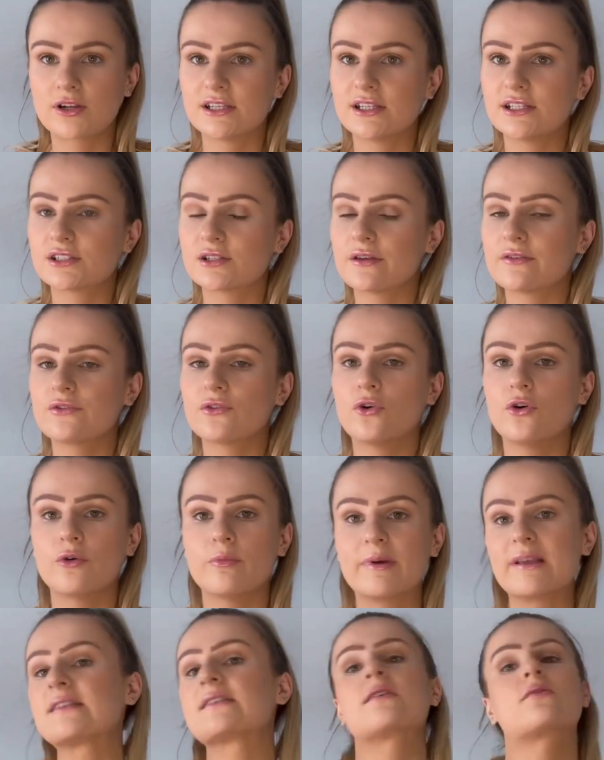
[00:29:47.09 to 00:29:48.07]
So if you're a bit
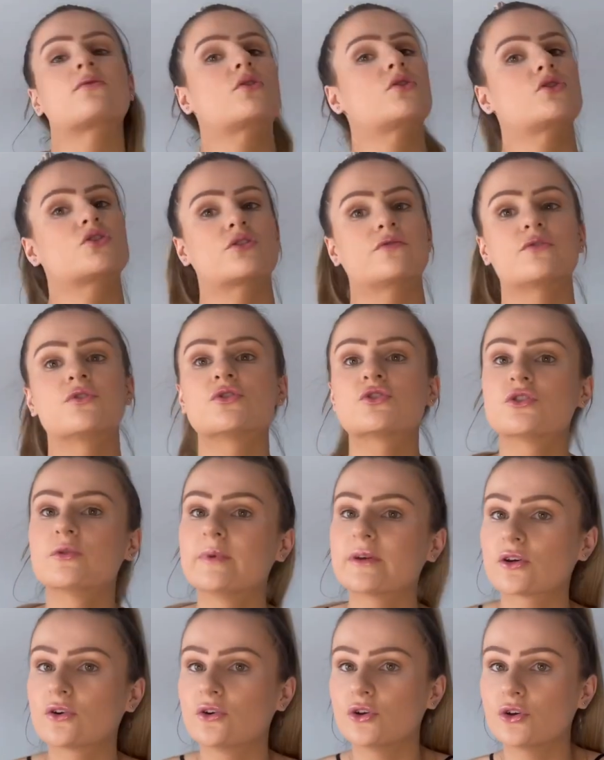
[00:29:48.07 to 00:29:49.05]
self-conscious of your
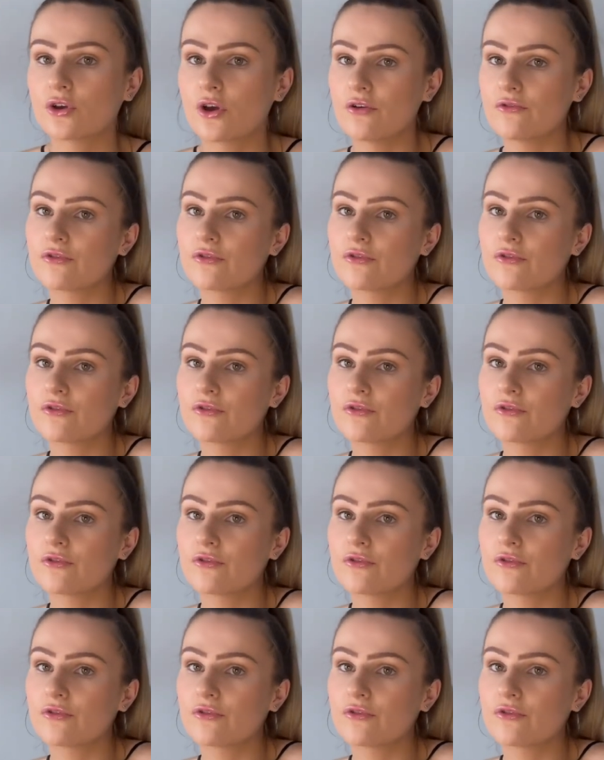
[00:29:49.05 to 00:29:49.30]
stomach or you're going for a